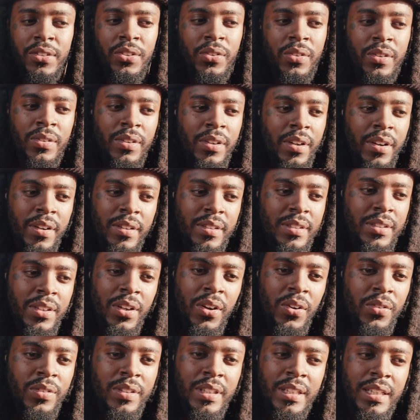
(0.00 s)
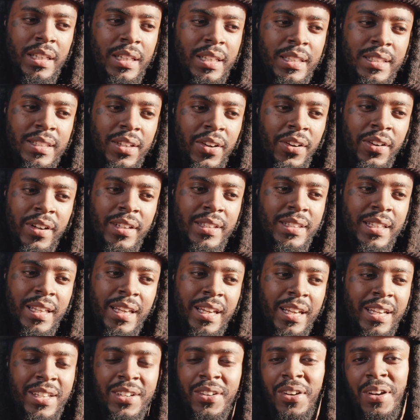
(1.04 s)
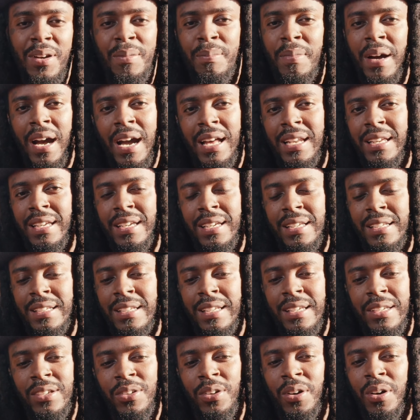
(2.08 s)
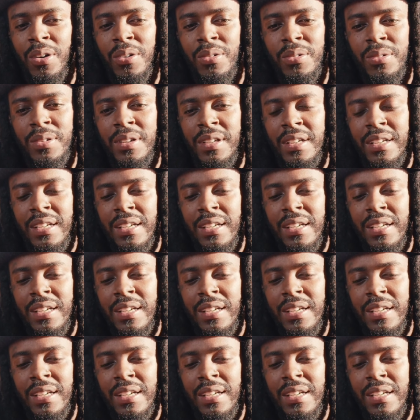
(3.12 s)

You you don't need everything in everybody, and you know